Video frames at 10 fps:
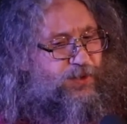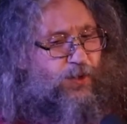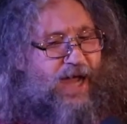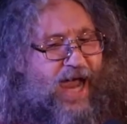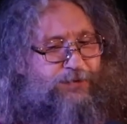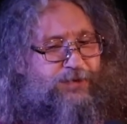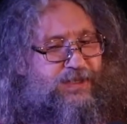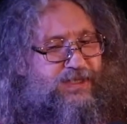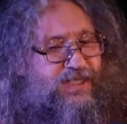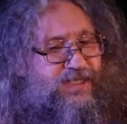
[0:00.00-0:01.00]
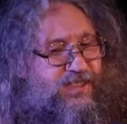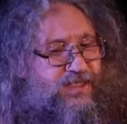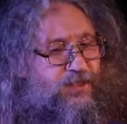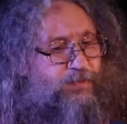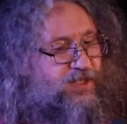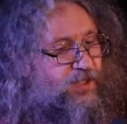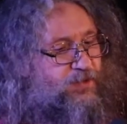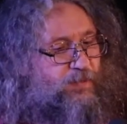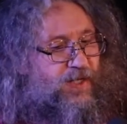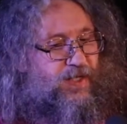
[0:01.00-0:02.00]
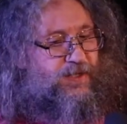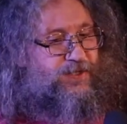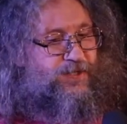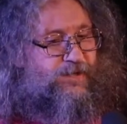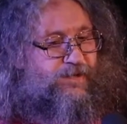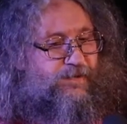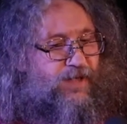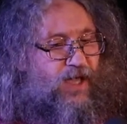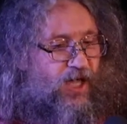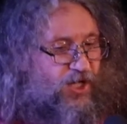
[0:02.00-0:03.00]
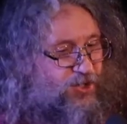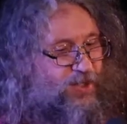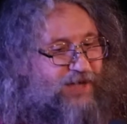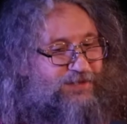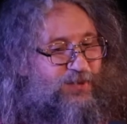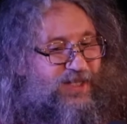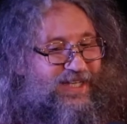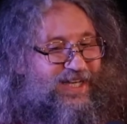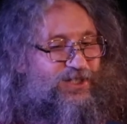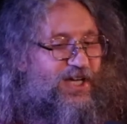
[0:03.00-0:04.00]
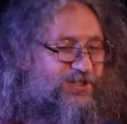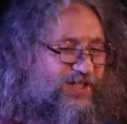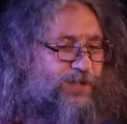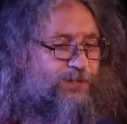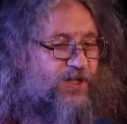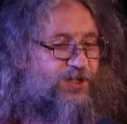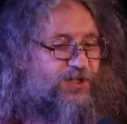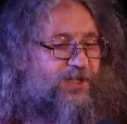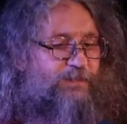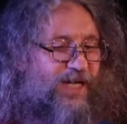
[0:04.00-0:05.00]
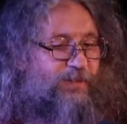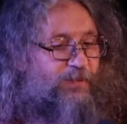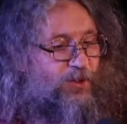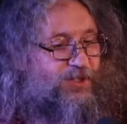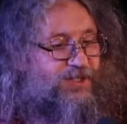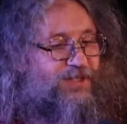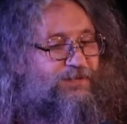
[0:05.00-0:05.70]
your aggregate is still below the pass. You'll have to engage a state-registered baby monitor